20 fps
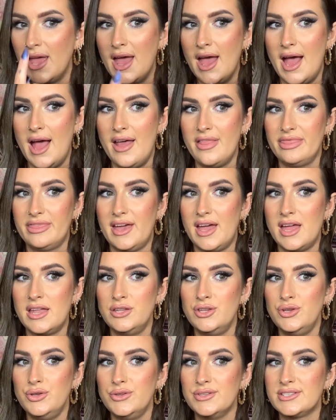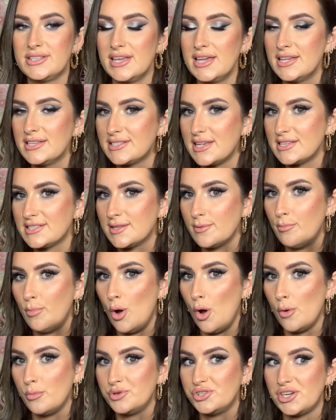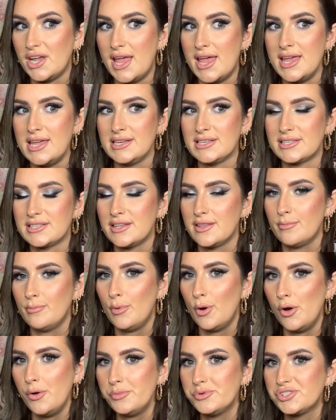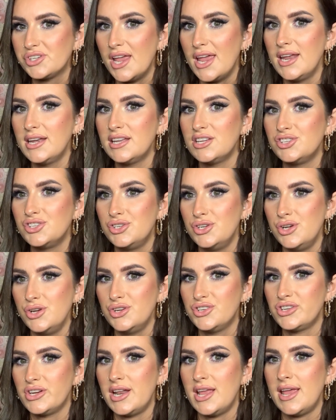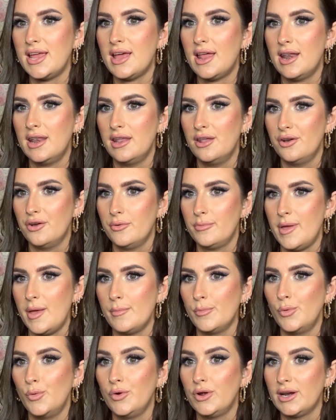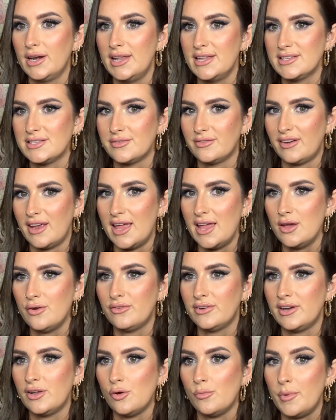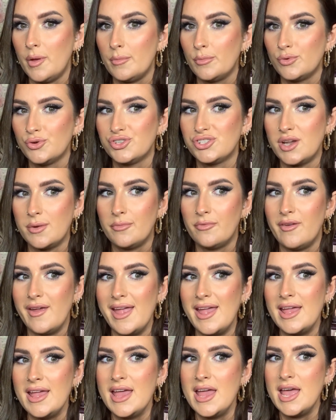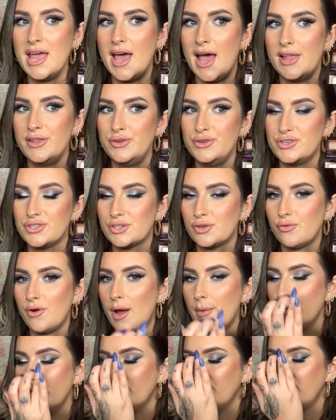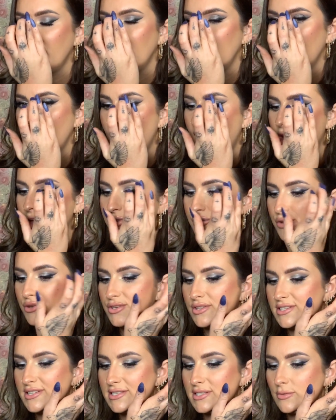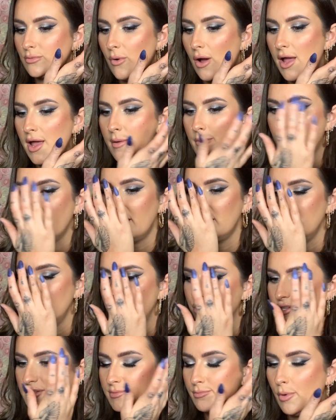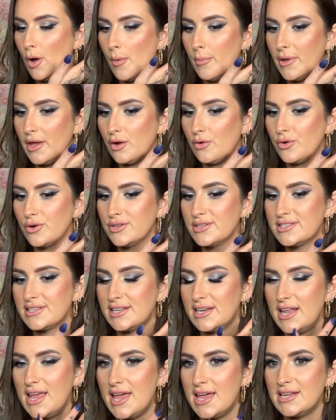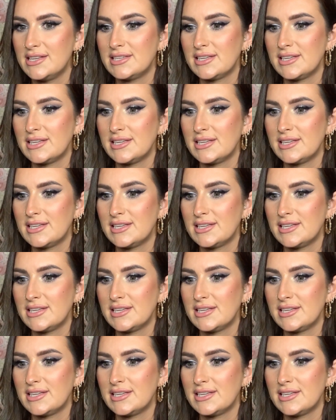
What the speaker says: and then use this as the pop shade. So the pop shade is usually a little bit more glittery or a little bit more shimmery, and you just grab your finger and you just swipe and you just pop it across the lid.